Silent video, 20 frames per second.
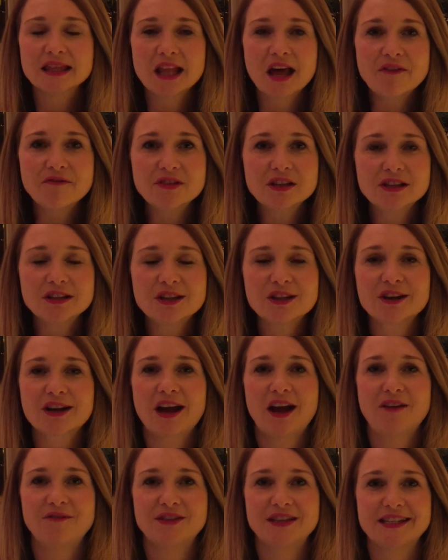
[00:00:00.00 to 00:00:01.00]
love the look
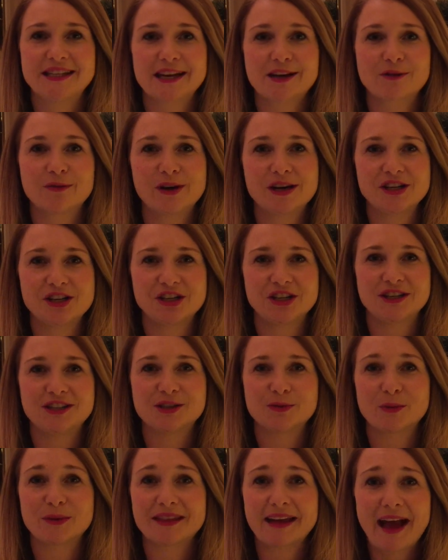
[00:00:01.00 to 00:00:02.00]
of the
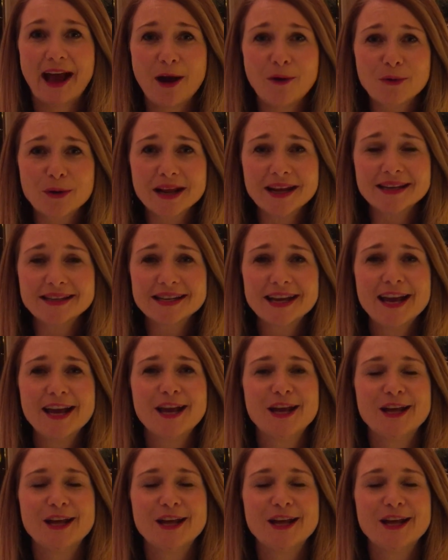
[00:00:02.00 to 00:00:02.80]
decorations without it.